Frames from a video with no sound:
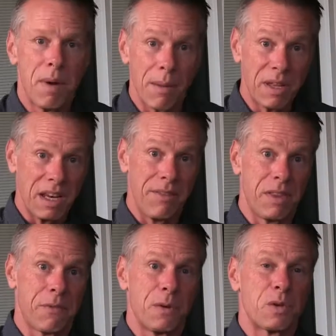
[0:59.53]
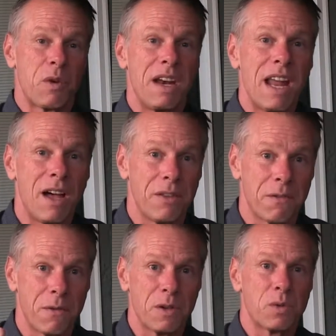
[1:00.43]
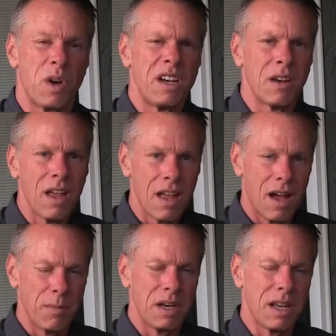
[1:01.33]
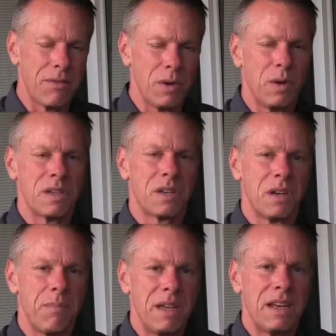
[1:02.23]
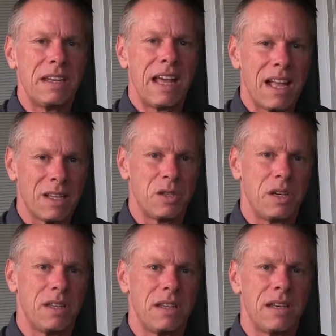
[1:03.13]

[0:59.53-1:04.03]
But I'm going to give you the first right now. The first one I'm going to give you is going to be an analogy, and the